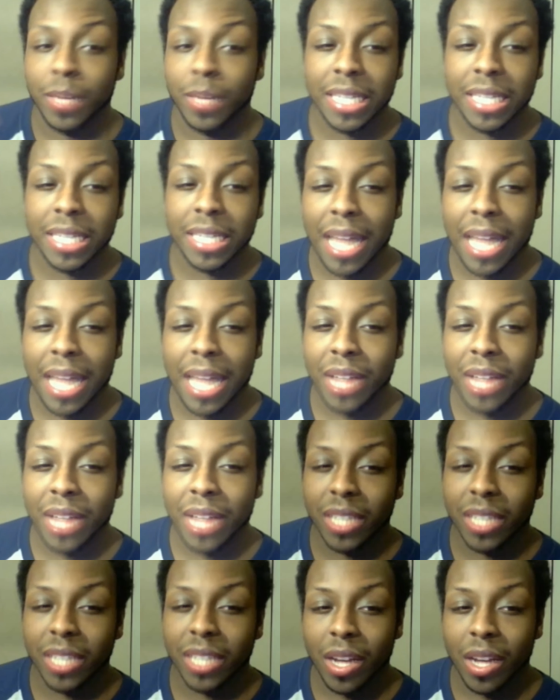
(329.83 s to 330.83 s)
the house to get
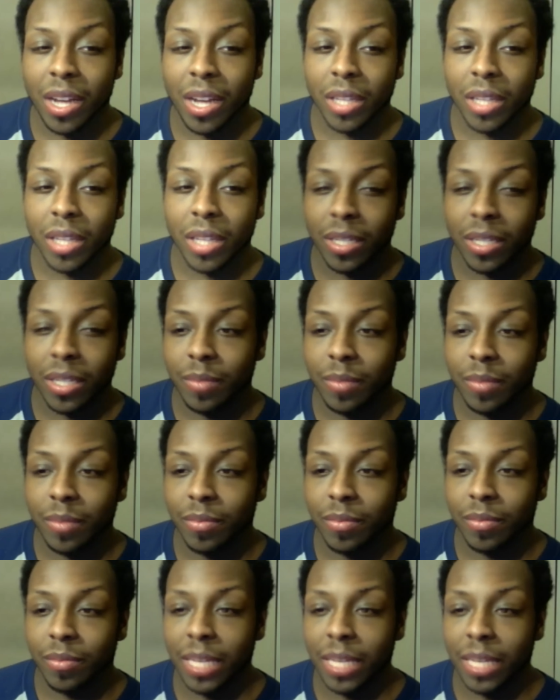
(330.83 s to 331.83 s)
all the
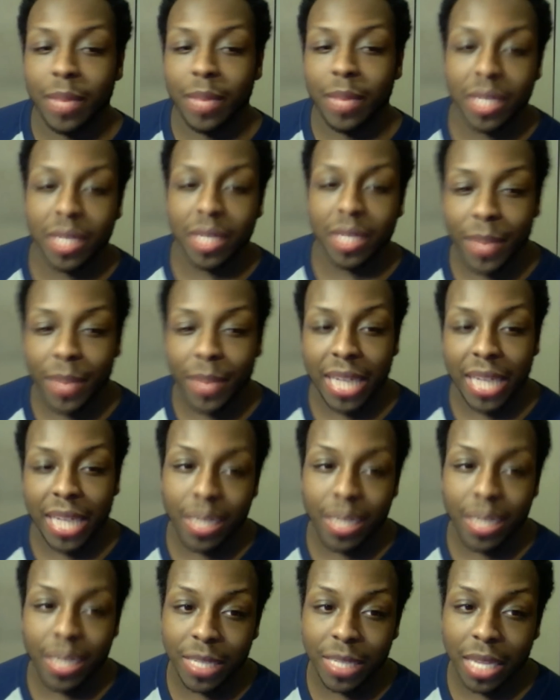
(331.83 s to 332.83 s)
demons, the bad
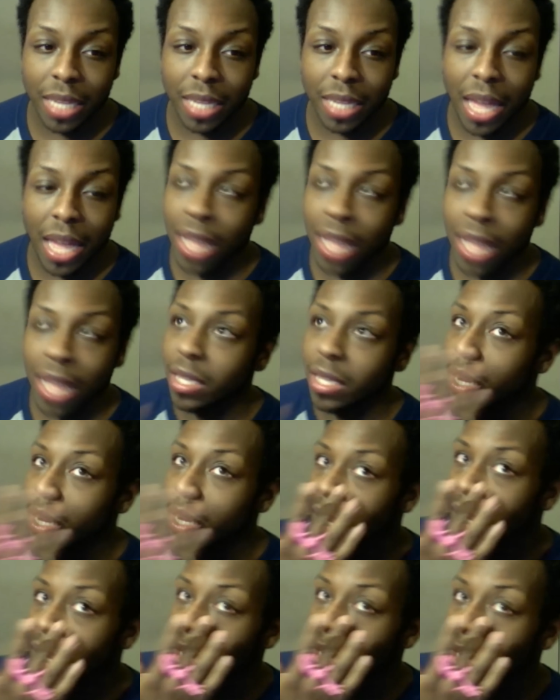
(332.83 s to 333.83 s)
demons out the house,
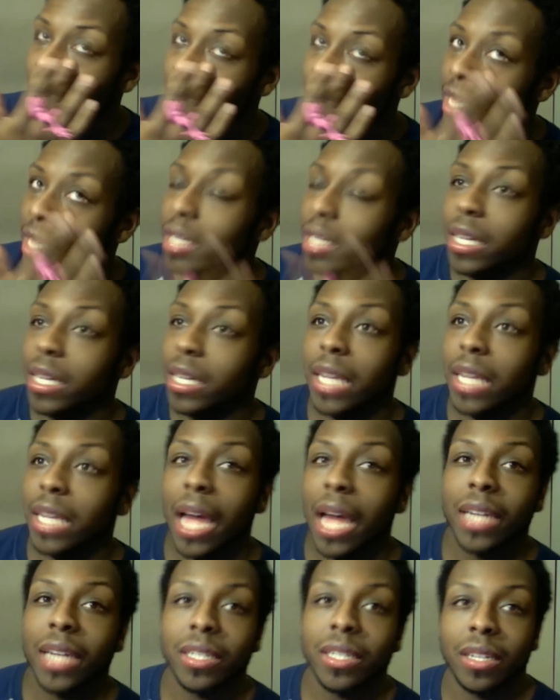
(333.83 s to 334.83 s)
and they looking
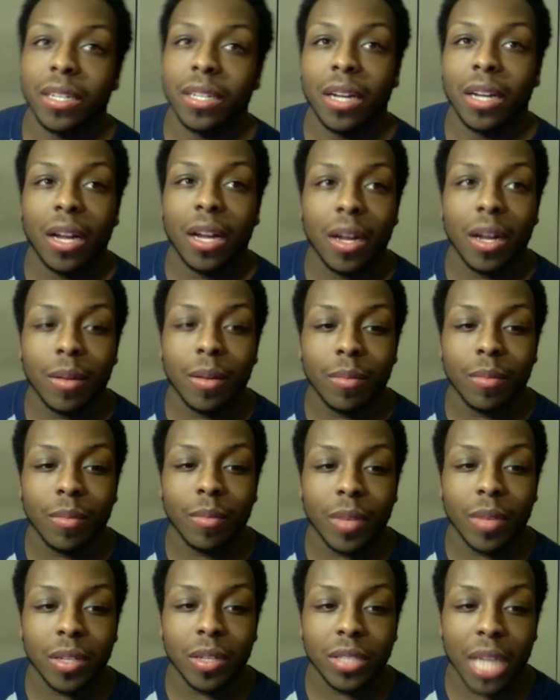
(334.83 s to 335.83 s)
like um,
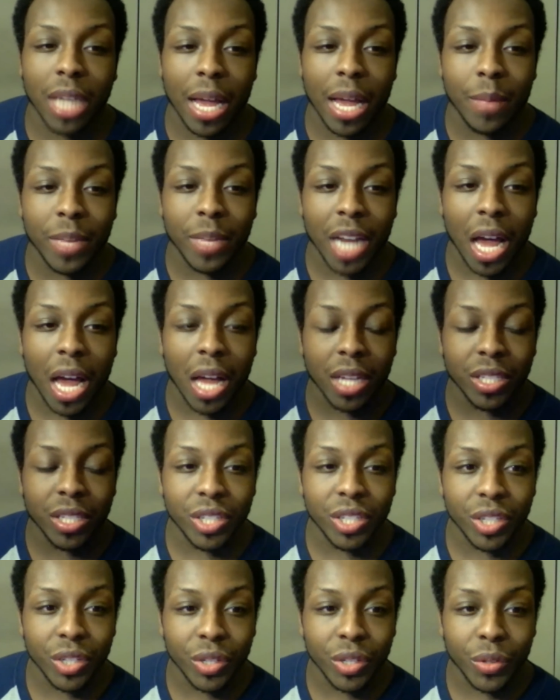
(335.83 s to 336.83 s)
Djimon
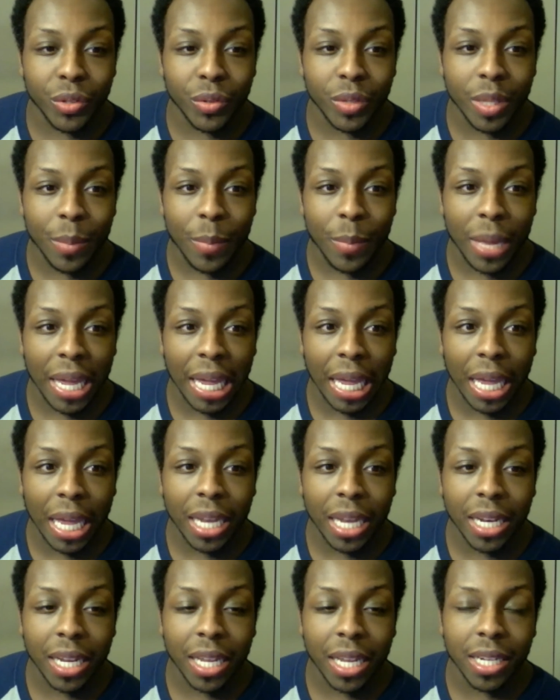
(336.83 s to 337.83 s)
Hounsou, the
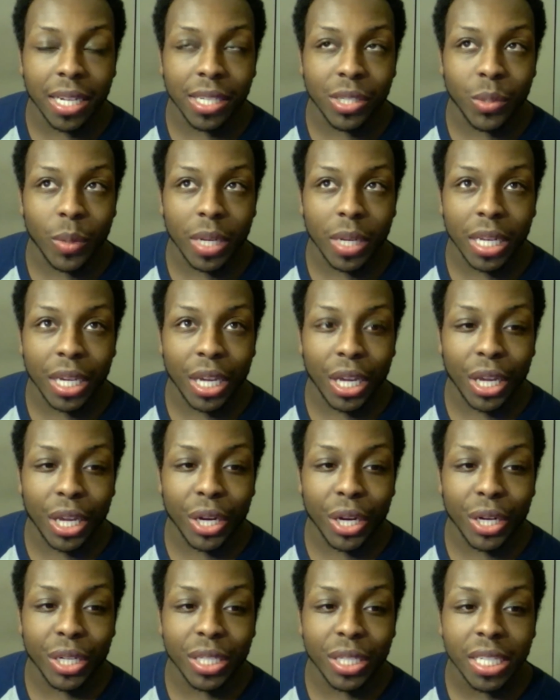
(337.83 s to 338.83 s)
man in twenty
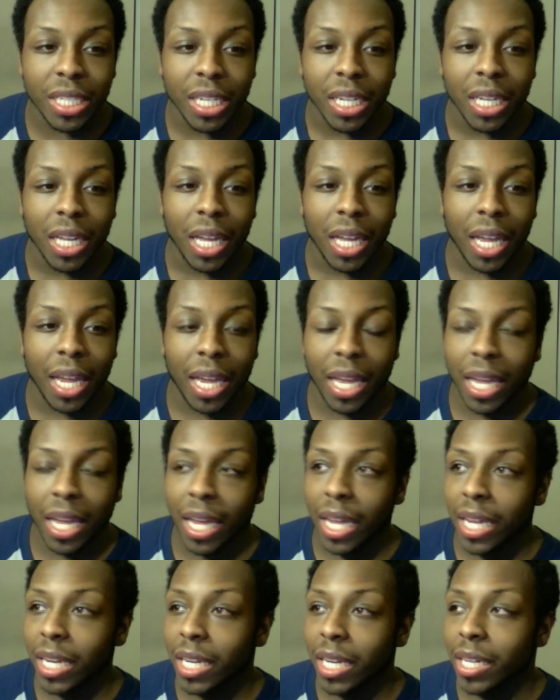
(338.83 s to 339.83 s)
years,
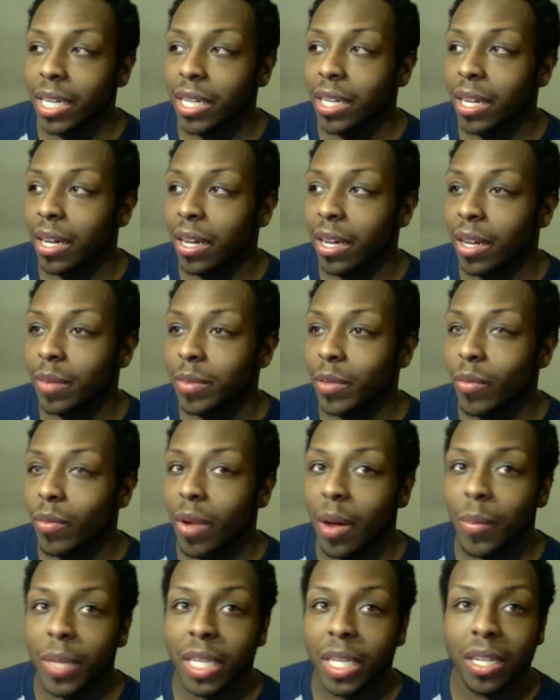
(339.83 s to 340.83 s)
and um, the
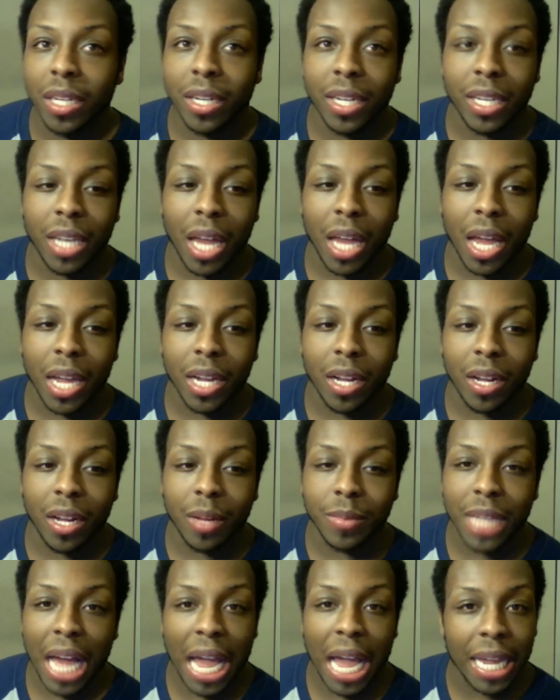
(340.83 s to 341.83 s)
woman looking like
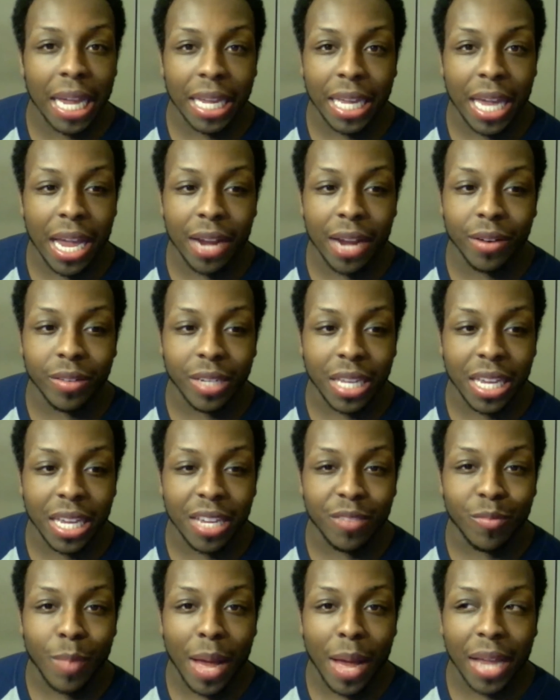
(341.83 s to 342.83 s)
um, Diahann Carroll
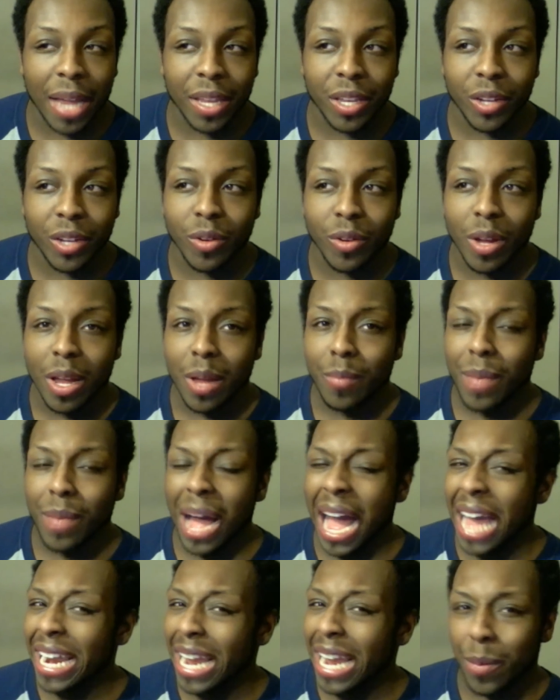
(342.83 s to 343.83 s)
Eve Bayou,
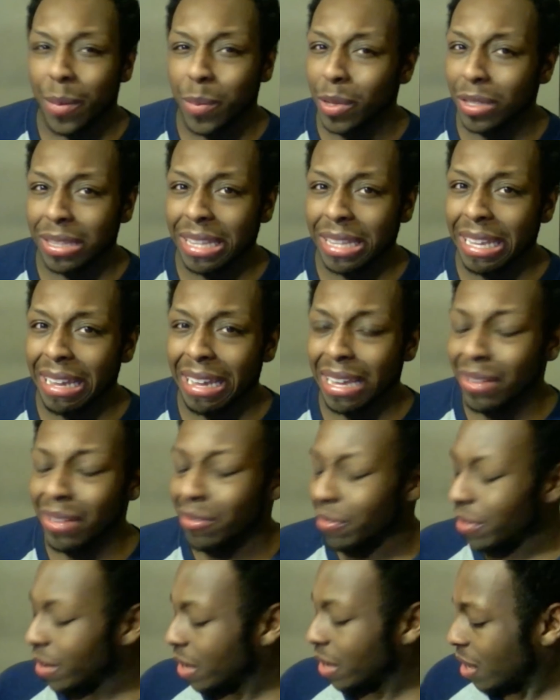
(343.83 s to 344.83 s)
pineapple
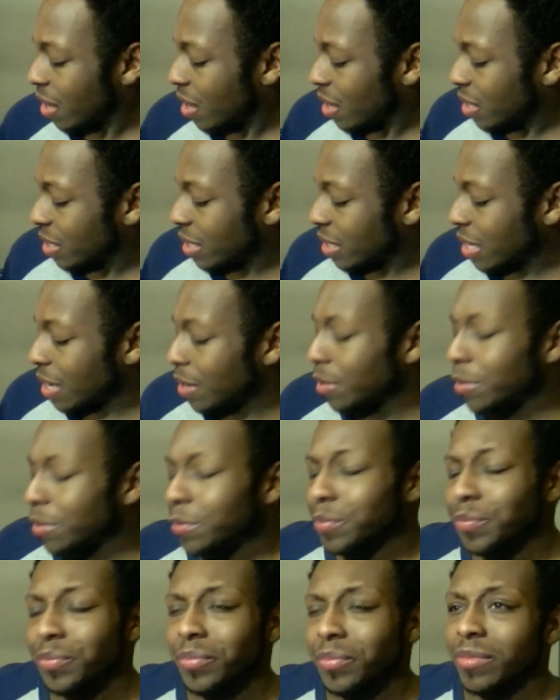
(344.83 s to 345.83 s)
thief.
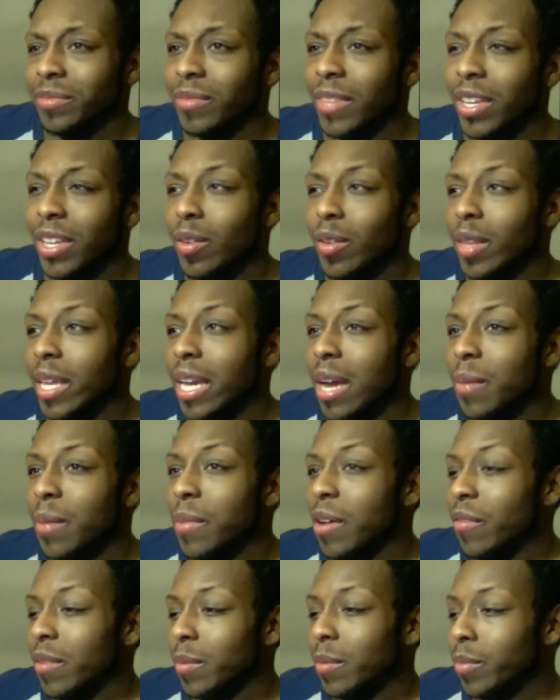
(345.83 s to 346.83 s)
So you know, they come
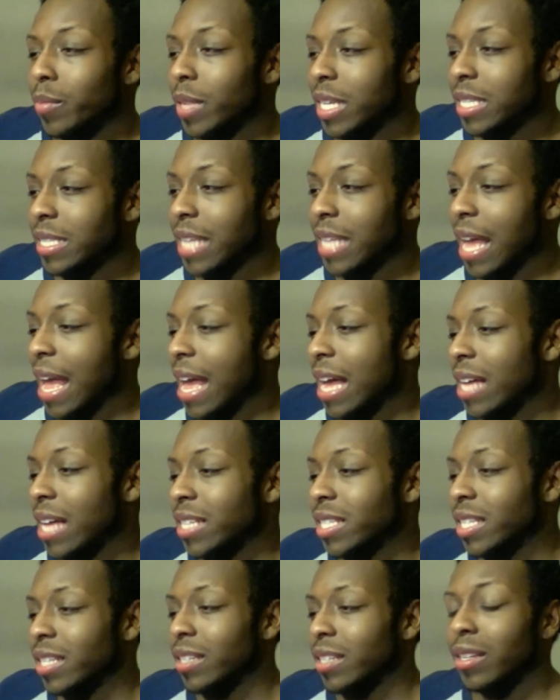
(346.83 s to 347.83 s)
over and bless the
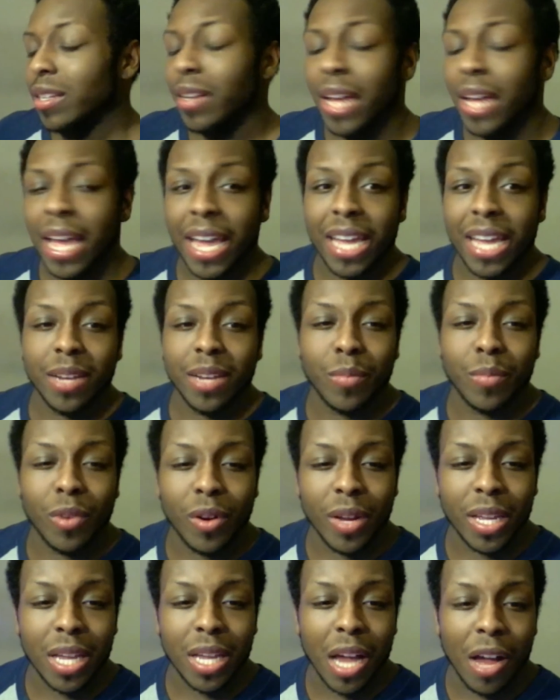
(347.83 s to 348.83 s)
house, and little Ayden
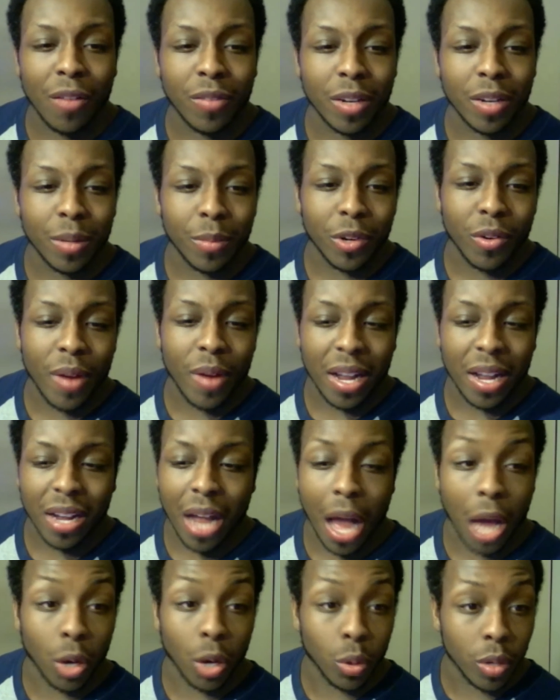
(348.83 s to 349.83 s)
boy, he offered them a cracker.
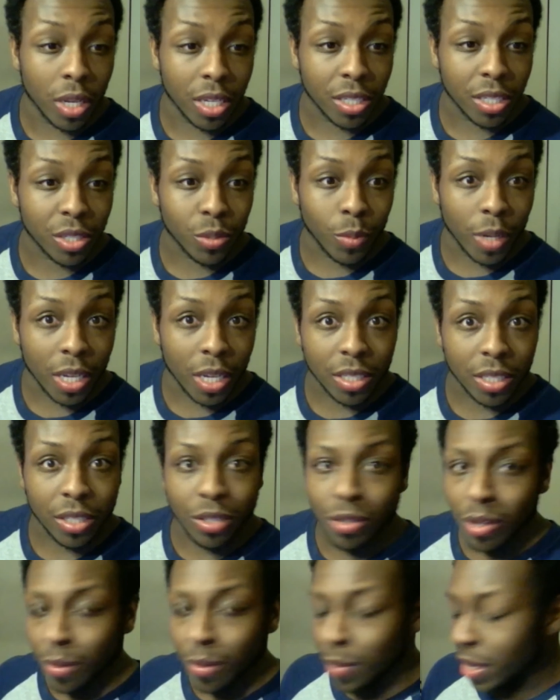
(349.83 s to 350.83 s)
I don't eat sweets.
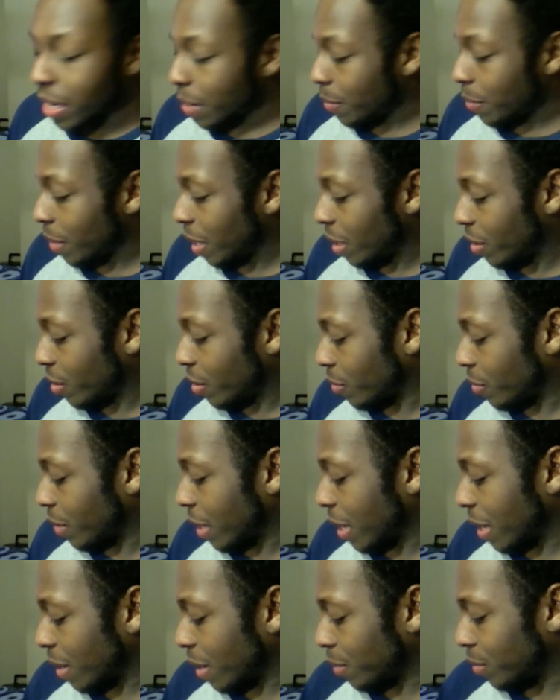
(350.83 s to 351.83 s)
You don't be that mean to no
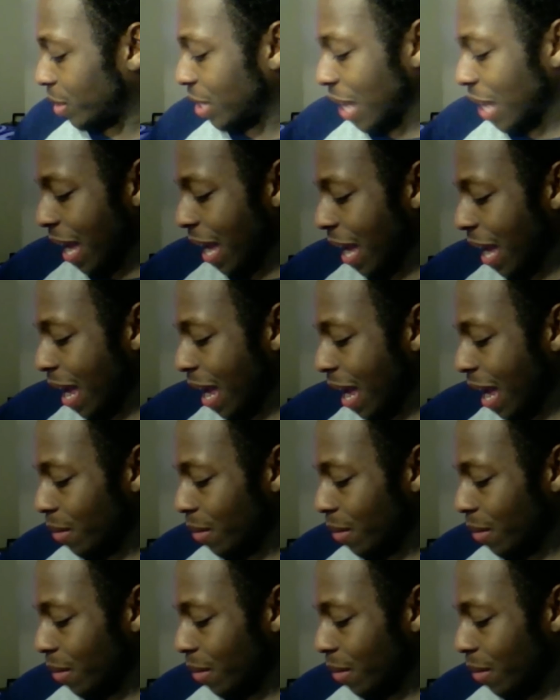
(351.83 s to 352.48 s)
damn child,